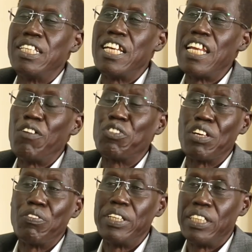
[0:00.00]
the names
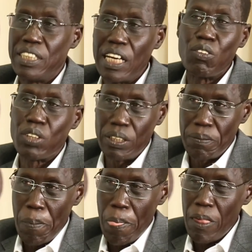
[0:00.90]
given in January.
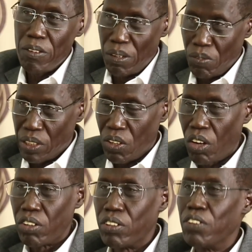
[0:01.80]
Some were
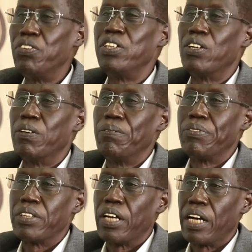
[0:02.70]
caught on the video,
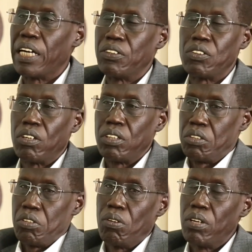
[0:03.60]
and so on.
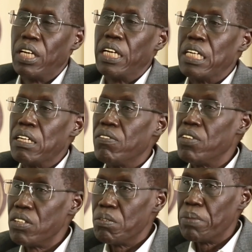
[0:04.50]
So
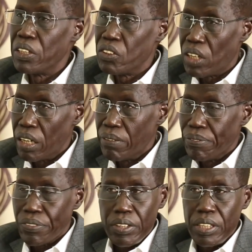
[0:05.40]
this measure
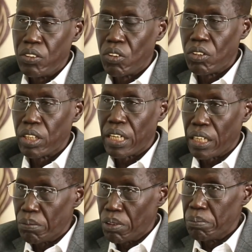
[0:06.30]
is not
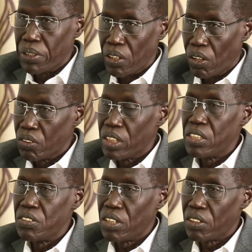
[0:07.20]
regrettable because it is